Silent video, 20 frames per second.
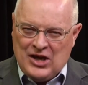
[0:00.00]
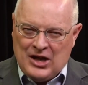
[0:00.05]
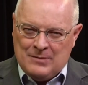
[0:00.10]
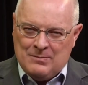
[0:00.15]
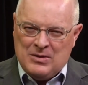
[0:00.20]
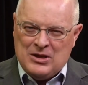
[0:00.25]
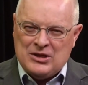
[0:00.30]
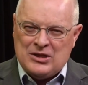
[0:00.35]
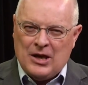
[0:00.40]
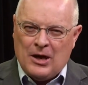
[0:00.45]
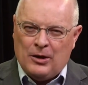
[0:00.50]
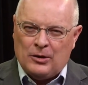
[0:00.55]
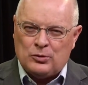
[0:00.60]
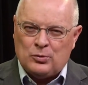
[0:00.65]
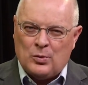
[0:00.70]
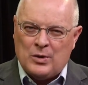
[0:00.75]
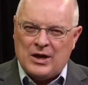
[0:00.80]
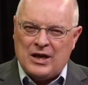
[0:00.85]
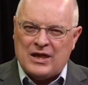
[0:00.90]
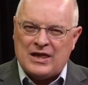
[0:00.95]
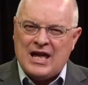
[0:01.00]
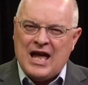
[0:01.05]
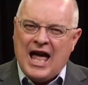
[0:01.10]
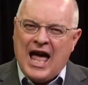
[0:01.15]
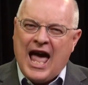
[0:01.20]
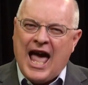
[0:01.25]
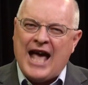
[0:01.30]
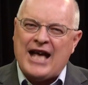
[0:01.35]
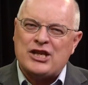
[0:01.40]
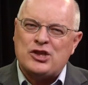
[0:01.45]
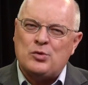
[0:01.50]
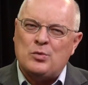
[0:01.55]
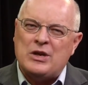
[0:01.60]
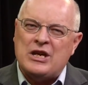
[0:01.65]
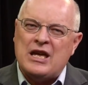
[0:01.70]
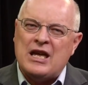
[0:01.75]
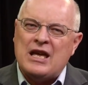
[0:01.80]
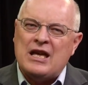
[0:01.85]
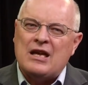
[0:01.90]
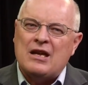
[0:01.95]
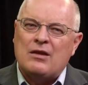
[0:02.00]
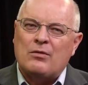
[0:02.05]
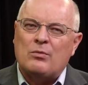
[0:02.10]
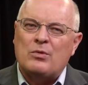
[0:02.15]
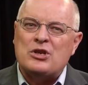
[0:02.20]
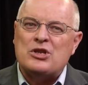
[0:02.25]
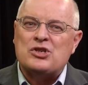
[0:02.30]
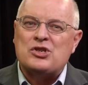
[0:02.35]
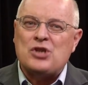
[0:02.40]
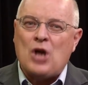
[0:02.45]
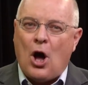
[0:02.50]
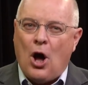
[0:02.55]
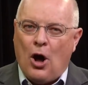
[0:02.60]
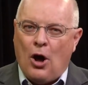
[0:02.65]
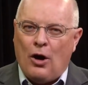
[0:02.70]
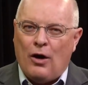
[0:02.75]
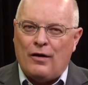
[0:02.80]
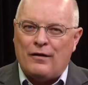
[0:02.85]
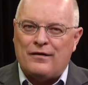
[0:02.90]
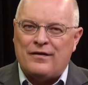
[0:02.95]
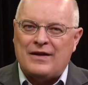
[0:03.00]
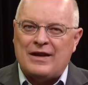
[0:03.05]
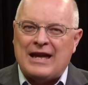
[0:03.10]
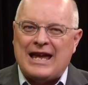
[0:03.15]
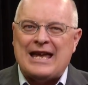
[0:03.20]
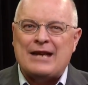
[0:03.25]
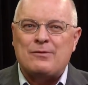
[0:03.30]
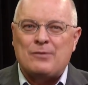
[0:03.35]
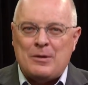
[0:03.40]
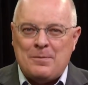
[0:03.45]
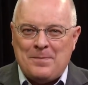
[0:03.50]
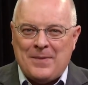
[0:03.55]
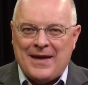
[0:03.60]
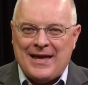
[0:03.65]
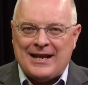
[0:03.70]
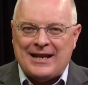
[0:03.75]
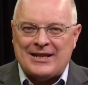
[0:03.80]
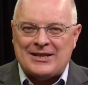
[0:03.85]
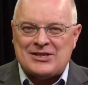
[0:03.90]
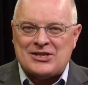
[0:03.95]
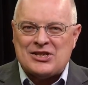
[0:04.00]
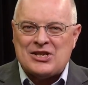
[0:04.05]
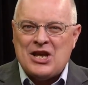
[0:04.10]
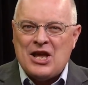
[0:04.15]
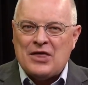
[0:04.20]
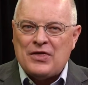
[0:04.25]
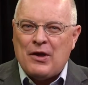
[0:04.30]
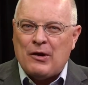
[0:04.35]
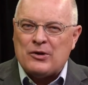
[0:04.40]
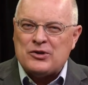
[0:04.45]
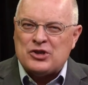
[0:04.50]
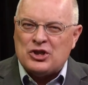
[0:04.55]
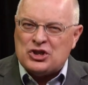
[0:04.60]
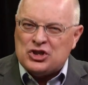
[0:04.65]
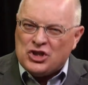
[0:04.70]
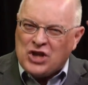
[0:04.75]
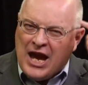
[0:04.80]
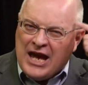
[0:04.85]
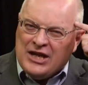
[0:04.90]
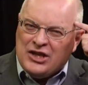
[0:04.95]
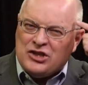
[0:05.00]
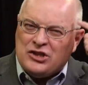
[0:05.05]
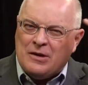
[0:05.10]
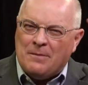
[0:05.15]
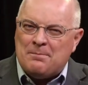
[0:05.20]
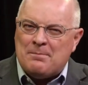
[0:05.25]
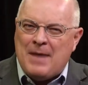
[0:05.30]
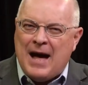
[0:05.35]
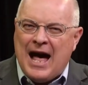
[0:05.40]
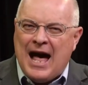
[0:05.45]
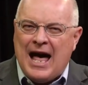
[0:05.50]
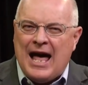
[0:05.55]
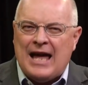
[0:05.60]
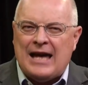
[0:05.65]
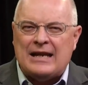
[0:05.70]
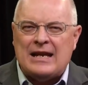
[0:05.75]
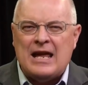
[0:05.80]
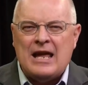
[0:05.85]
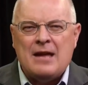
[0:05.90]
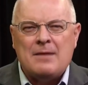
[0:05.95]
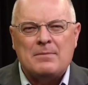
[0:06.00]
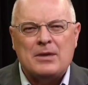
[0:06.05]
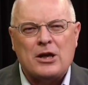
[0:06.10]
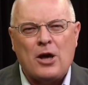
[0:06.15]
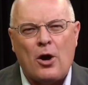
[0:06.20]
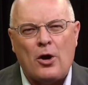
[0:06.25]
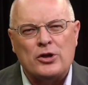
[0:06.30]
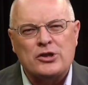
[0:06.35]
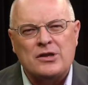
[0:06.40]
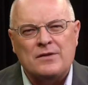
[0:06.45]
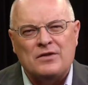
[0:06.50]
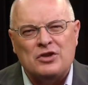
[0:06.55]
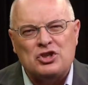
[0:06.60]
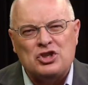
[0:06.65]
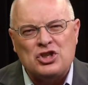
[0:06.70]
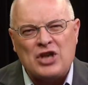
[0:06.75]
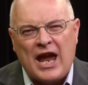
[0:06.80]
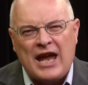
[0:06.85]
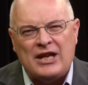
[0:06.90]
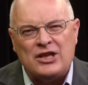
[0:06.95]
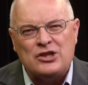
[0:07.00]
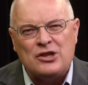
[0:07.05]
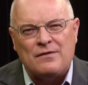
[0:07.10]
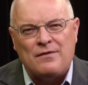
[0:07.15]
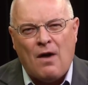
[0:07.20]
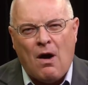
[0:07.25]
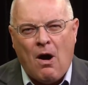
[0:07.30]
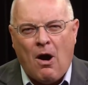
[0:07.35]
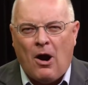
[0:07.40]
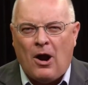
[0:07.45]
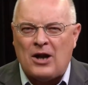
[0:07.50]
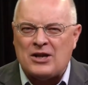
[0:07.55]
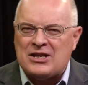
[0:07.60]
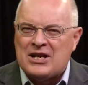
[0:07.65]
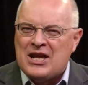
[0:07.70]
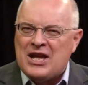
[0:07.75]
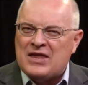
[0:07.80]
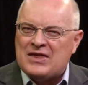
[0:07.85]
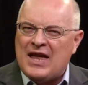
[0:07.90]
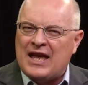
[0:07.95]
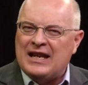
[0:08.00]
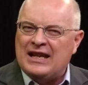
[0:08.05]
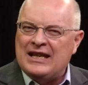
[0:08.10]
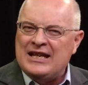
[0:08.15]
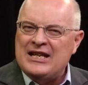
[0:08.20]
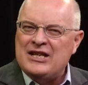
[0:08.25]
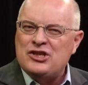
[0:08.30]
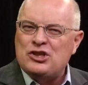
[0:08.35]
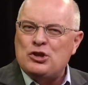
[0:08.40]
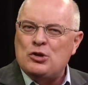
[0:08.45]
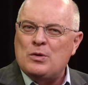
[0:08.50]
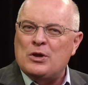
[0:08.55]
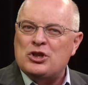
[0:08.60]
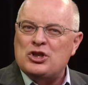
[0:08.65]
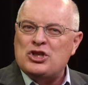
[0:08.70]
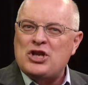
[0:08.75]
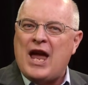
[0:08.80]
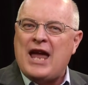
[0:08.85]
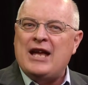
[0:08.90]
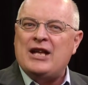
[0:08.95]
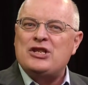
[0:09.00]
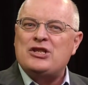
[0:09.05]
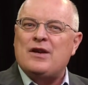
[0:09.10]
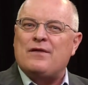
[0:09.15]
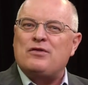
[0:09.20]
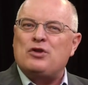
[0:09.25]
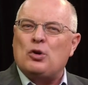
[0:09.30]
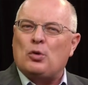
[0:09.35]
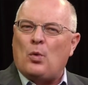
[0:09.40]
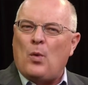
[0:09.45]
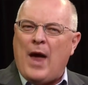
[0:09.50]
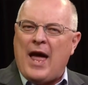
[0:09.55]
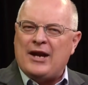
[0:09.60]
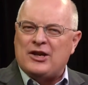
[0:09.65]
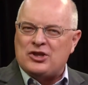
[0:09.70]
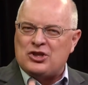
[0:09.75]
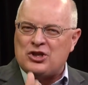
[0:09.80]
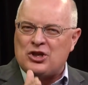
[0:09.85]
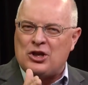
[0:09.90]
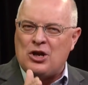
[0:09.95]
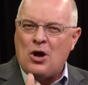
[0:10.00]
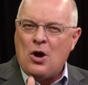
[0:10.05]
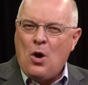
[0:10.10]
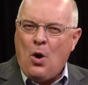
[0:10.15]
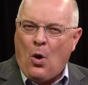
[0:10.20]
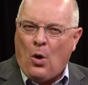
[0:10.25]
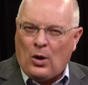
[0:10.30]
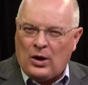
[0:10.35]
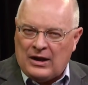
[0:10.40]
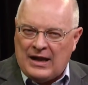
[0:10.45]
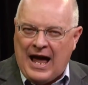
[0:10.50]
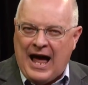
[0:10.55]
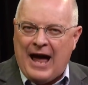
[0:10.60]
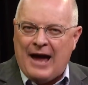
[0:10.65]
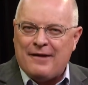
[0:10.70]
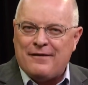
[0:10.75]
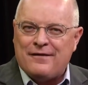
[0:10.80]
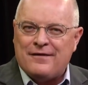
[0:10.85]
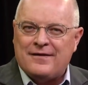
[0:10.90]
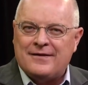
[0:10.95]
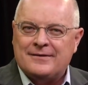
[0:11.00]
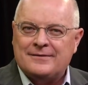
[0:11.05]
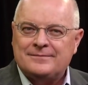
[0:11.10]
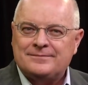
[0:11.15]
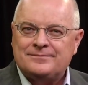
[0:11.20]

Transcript: can be dealt with as we resolve in repentance. There's a change of mind because of a change of heart that leads to a change of direction or life.